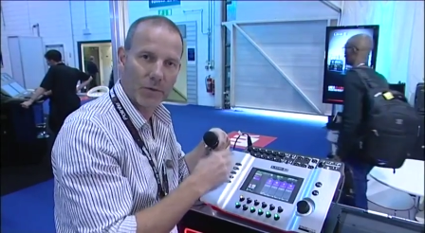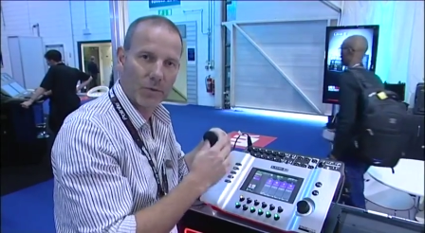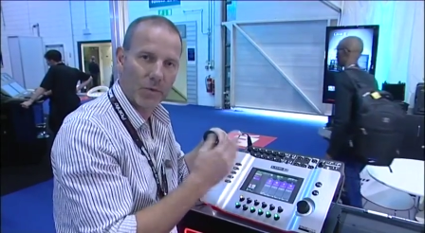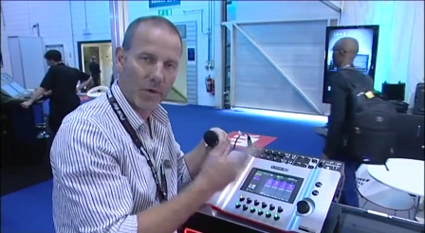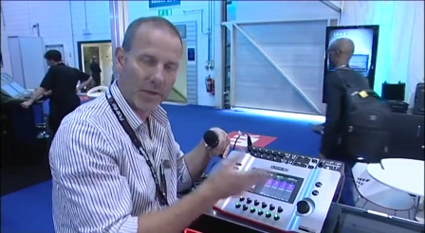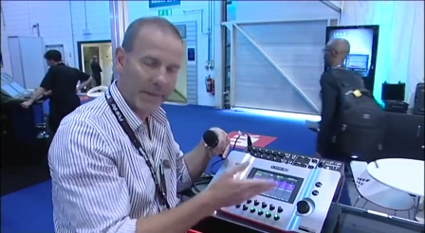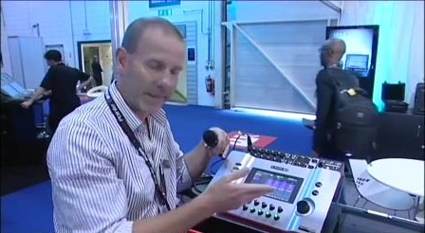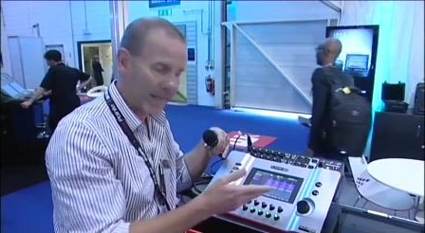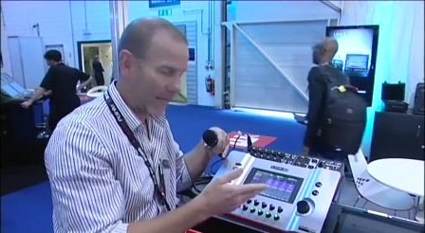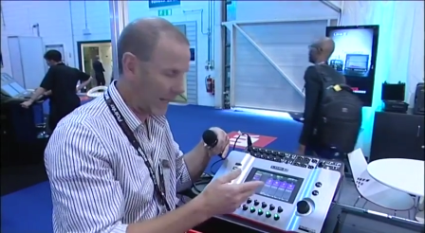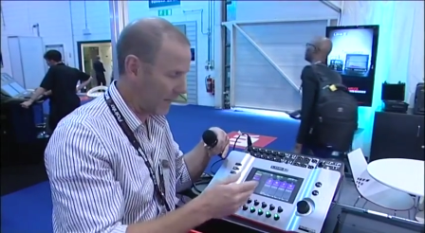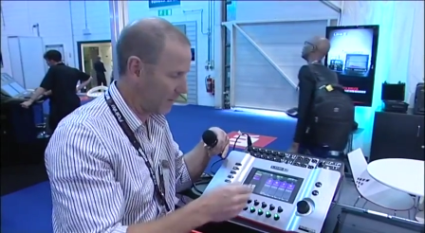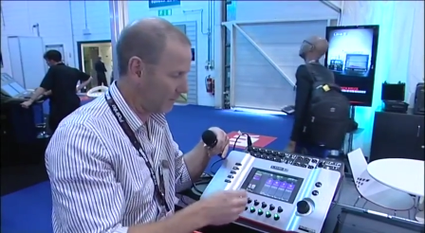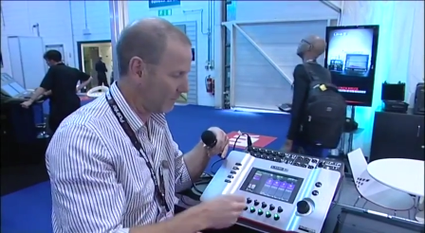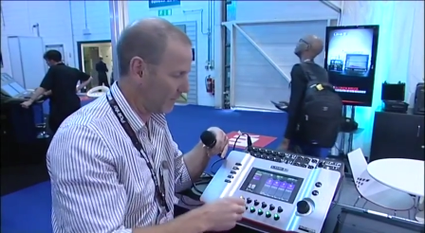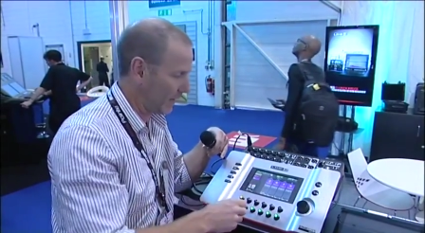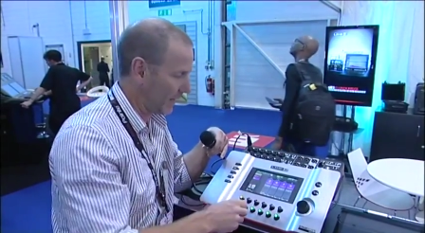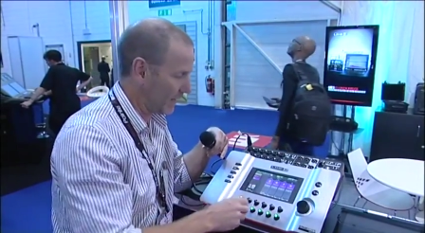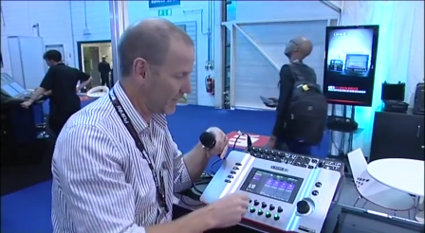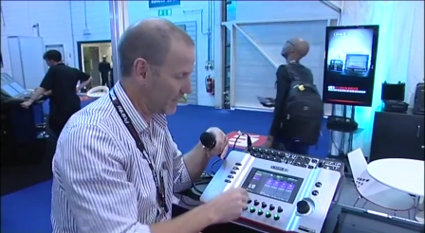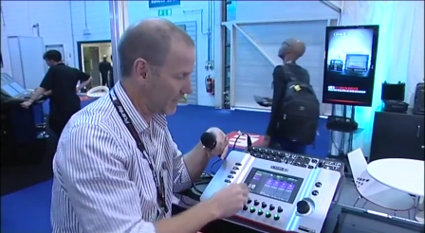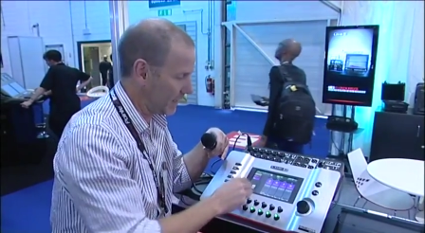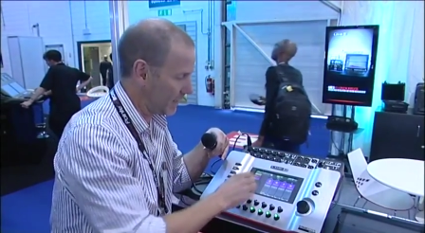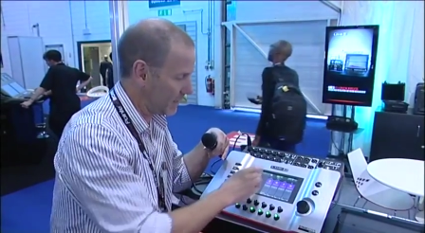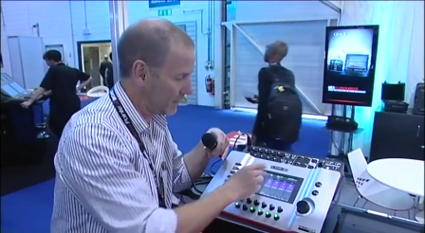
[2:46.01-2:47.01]
what that
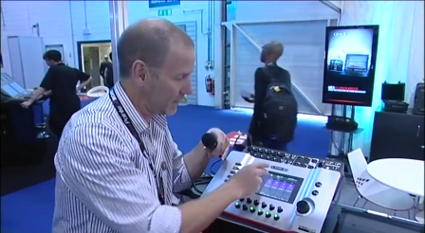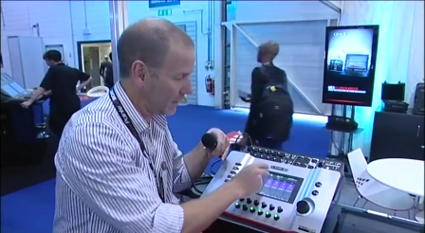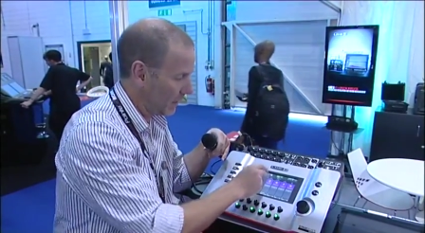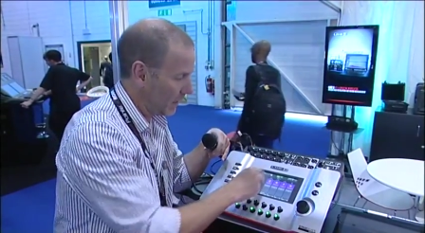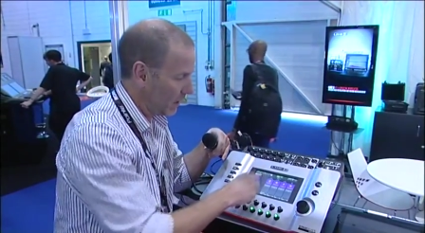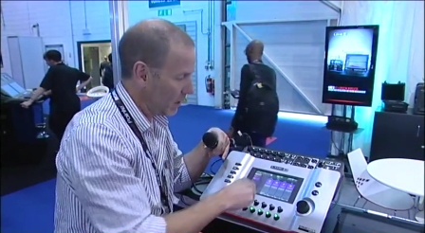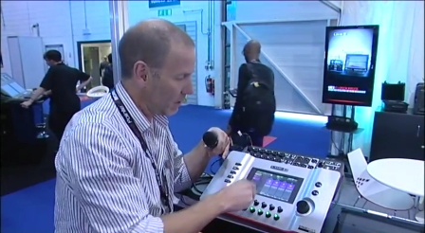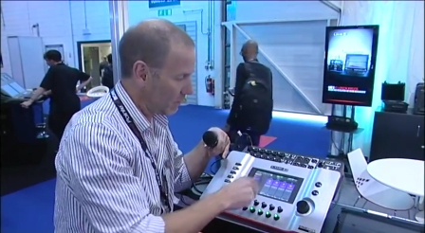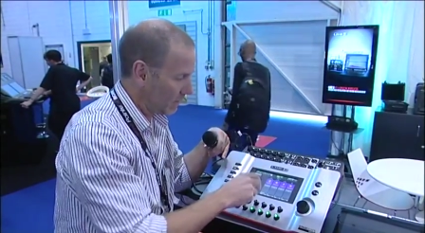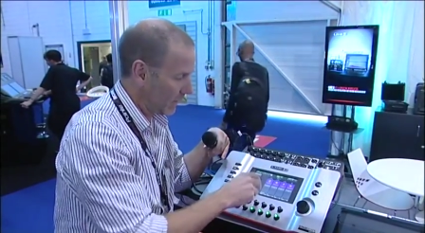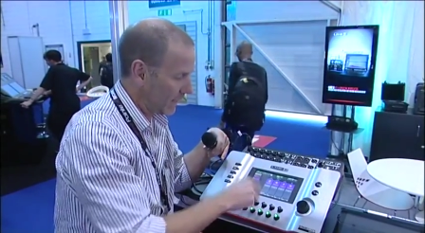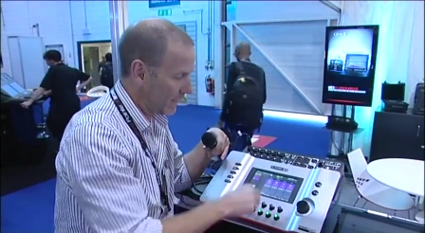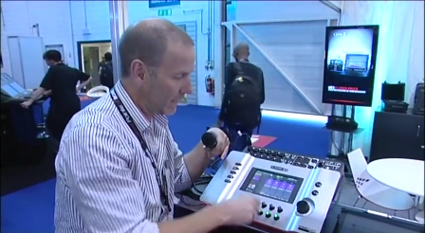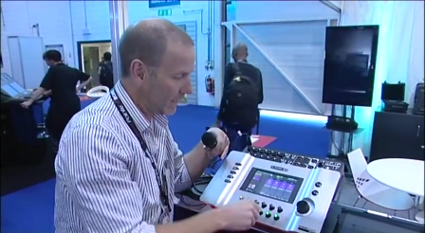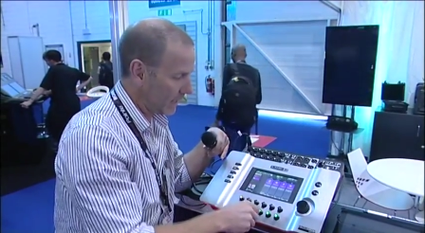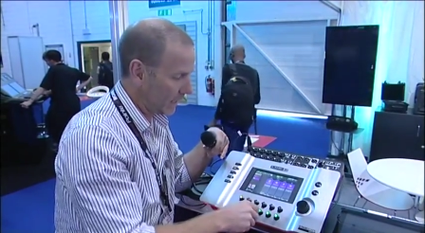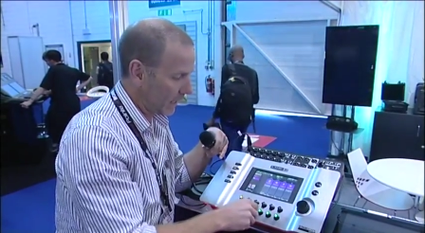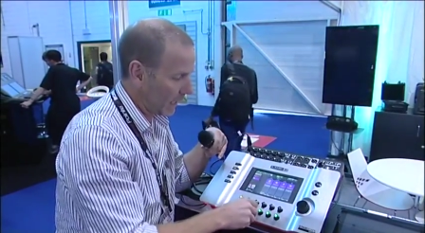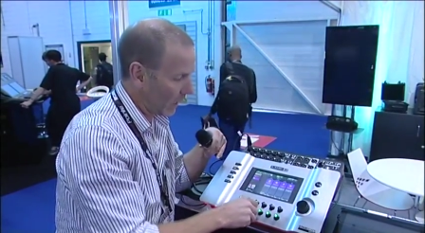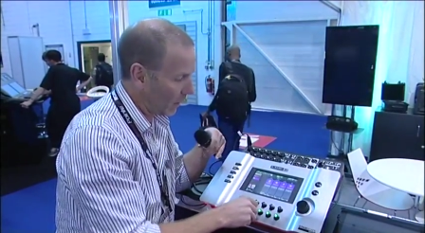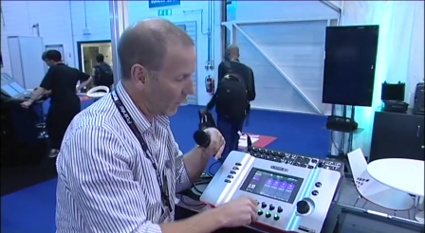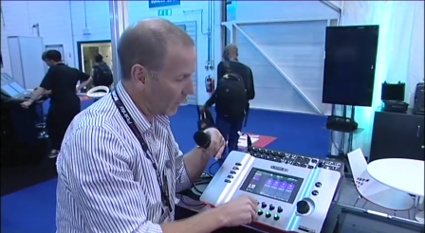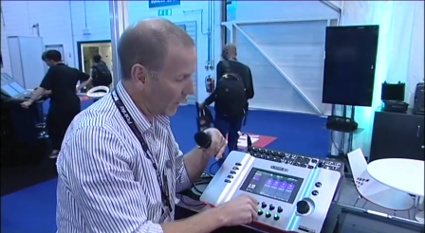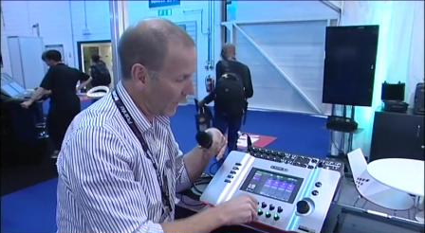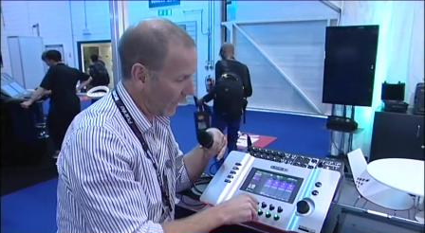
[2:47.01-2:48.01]
effect is. Ready to
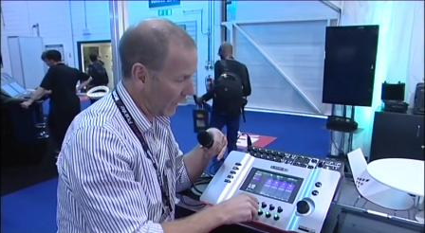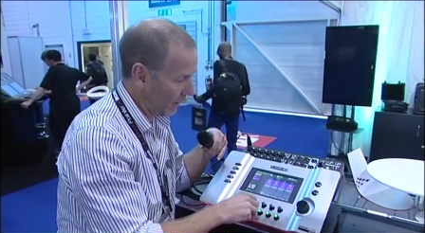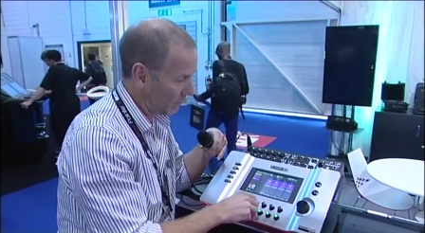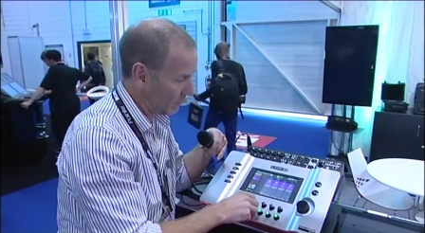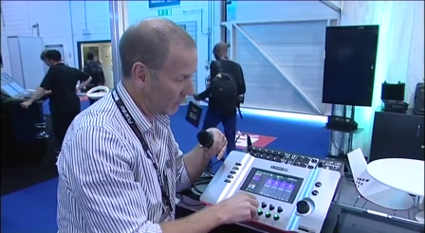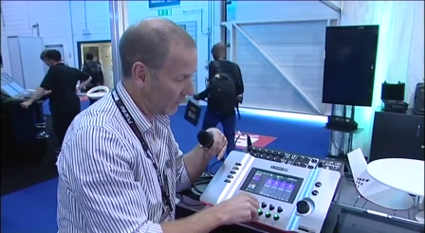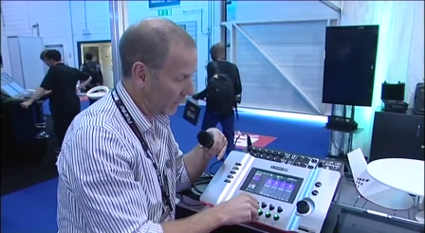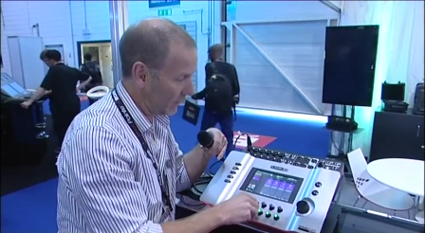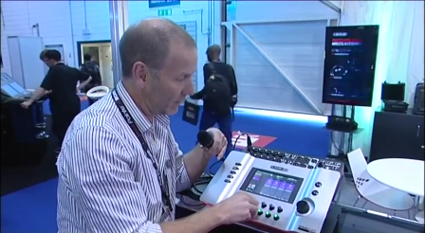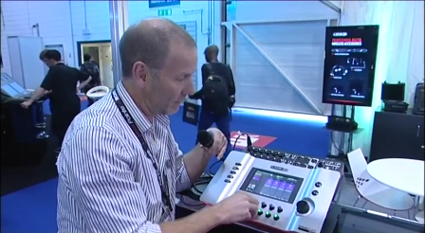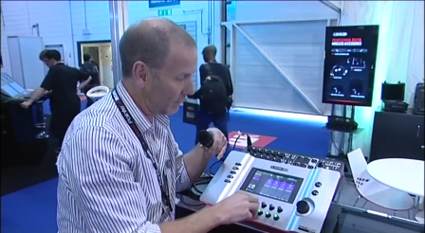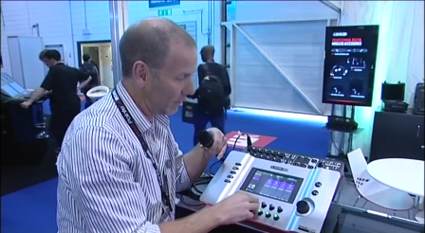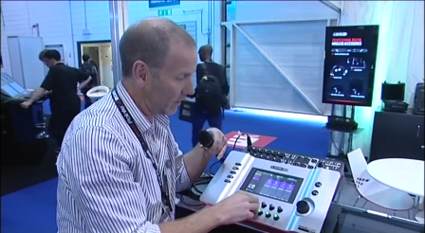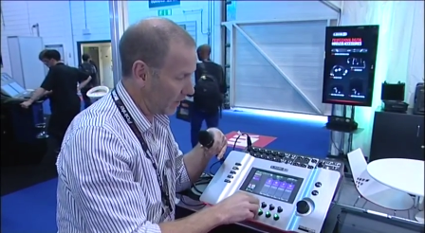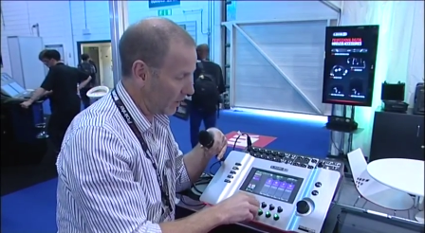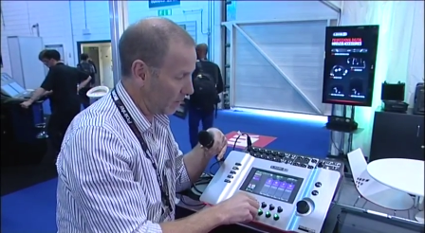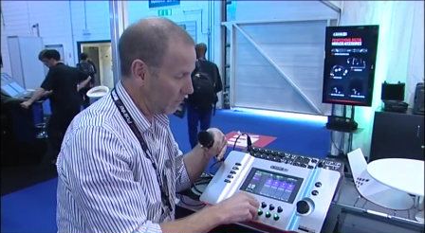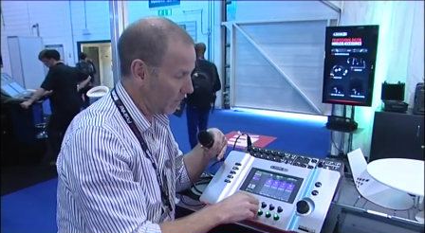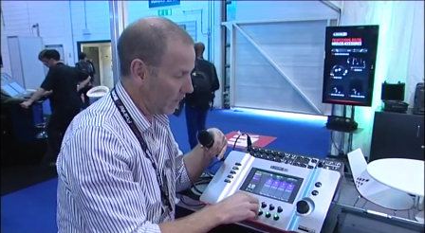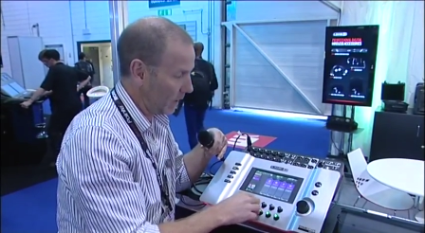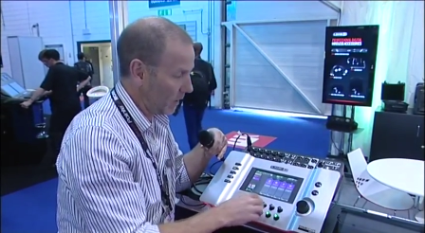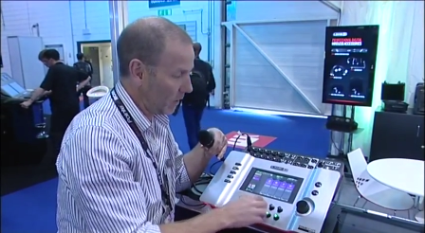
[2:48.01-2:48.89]
go, I have reverb,